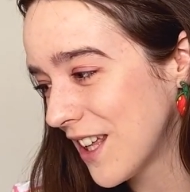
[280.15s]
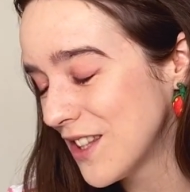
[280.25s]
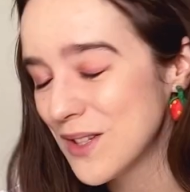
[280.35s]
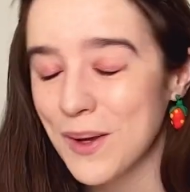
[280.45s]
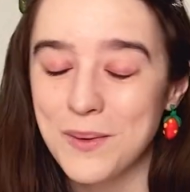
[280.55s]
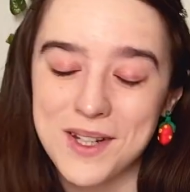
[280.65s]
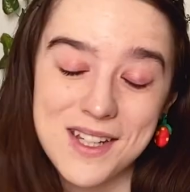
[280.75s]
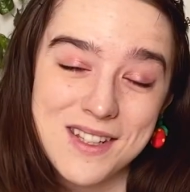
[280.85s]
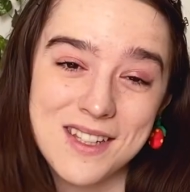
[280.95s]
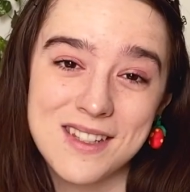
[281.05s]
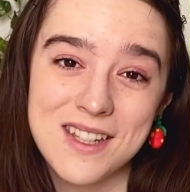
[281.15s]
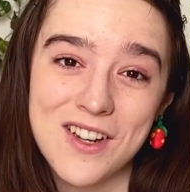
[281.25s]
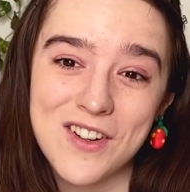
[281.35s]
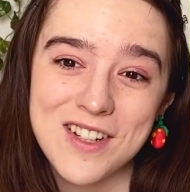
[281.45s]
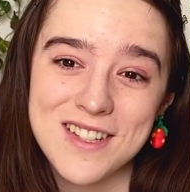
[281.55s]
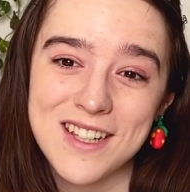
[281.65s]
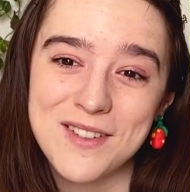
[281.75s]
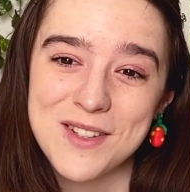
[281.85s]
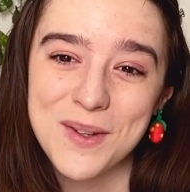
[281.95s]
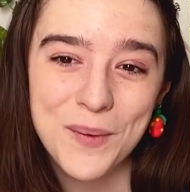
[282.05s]
so nice to see, honestly. It
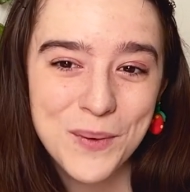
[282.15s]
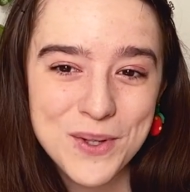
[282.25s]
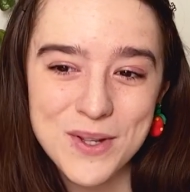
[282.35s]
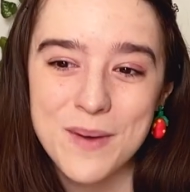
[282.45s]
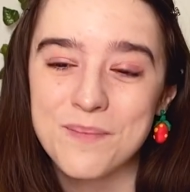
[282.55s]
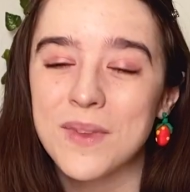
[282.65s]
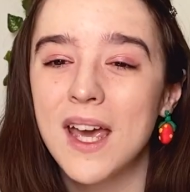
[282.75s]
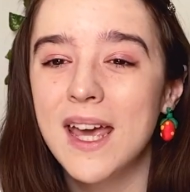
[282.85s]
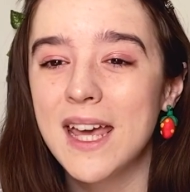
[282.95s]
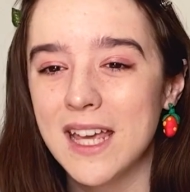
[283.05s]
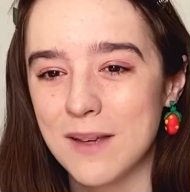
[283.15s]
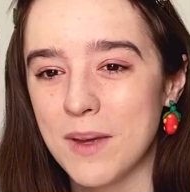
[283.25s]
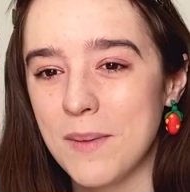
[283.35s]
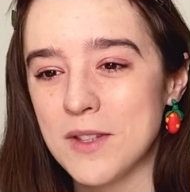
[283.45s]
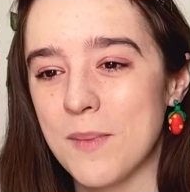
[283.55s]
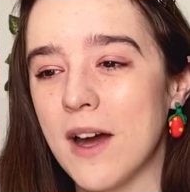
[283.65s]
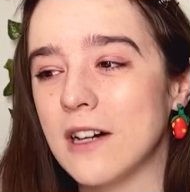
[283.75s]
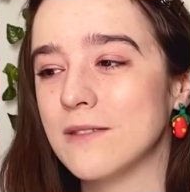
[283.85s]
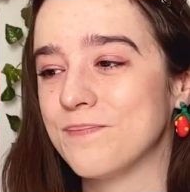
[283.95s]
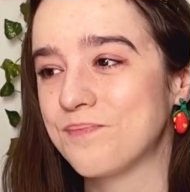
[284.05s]
was so wholesome. It made me
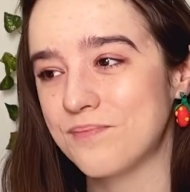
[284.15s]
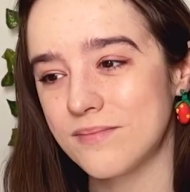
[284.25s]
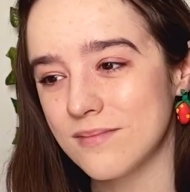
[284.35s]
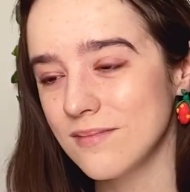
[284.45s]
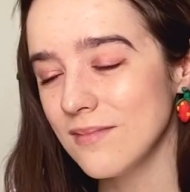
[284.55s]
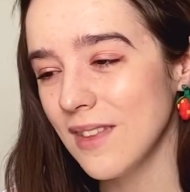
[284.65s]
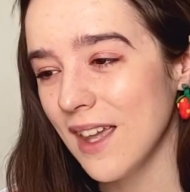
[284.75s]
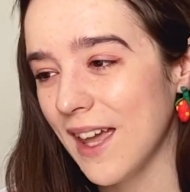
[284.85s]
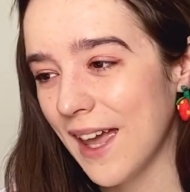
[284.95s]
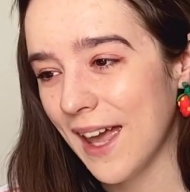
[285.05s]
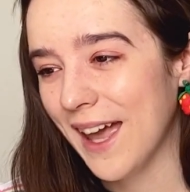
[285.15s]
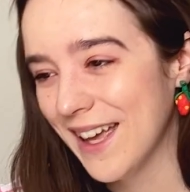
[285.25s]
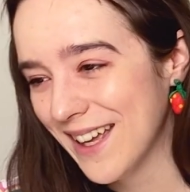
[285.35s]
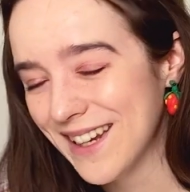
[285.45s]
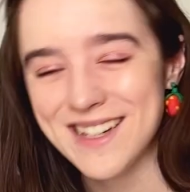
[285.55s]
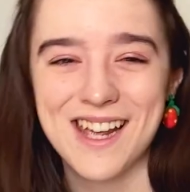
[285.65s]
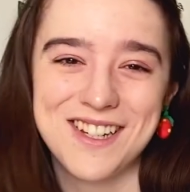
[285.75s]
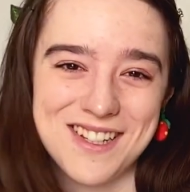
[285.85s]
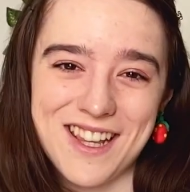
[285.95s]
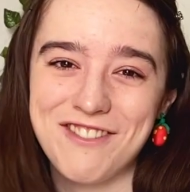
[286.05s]
smile. And I
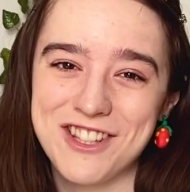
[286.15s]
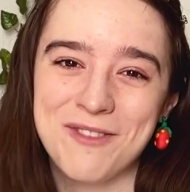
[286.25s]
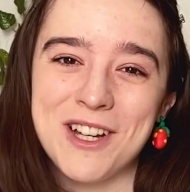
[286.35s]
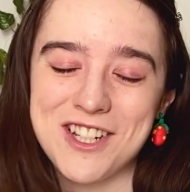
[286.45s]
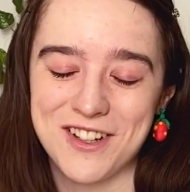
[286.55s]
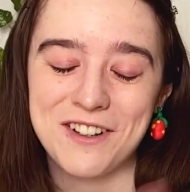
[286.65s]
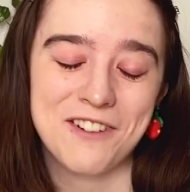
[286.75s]
just love it so much, so I would